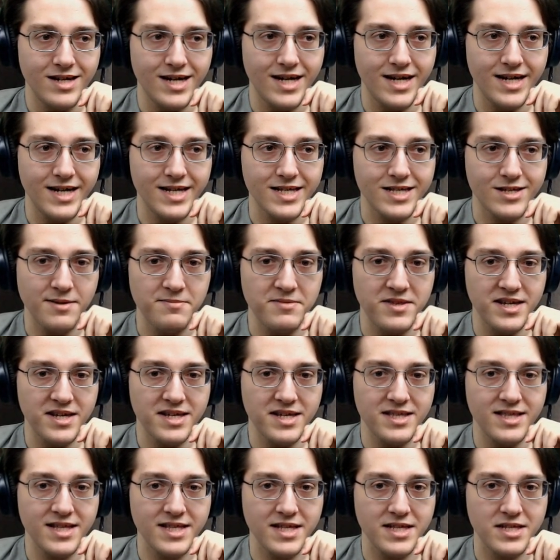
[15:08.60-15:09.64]
Uh, so I'm
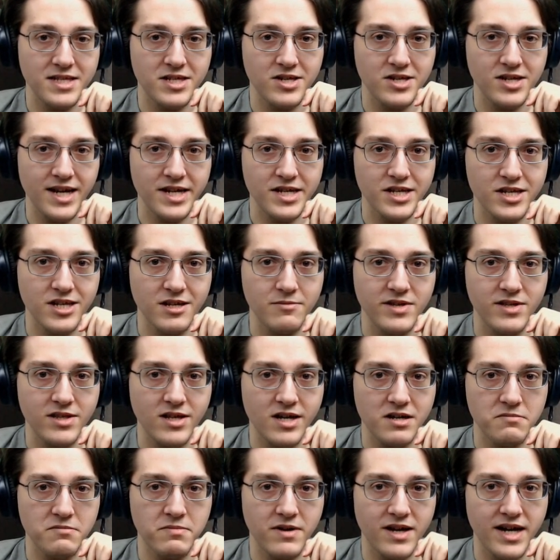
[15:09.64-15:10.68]
thinking that this should actually be
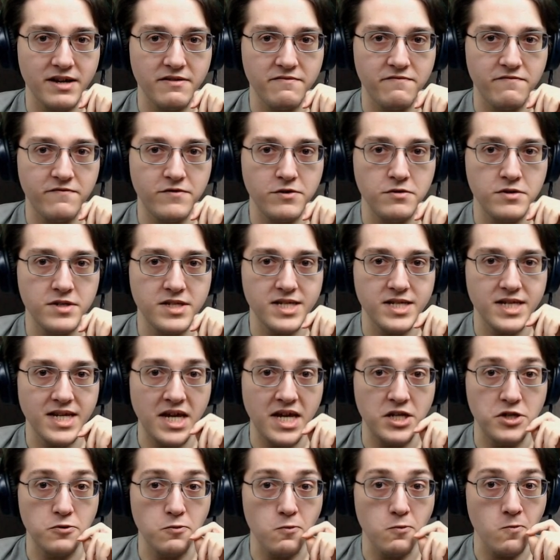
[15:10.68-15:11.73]
locked behind food
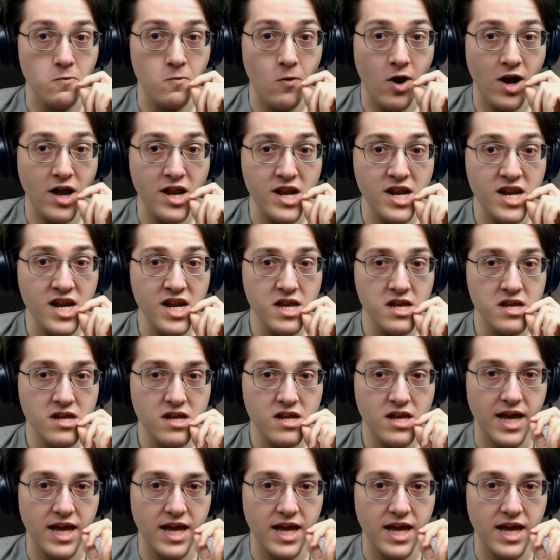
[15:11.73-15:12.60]
stage one